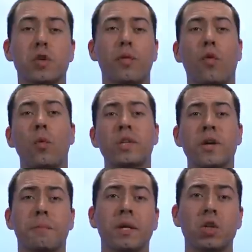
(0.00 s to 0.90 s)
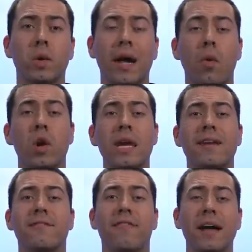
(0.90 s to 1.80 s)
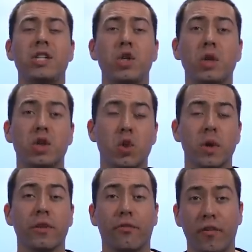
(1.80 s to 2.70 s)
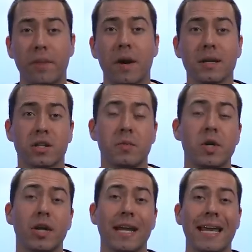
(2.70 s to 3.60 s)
So before we jump into it, I wanna invite you to join the Free Boss community.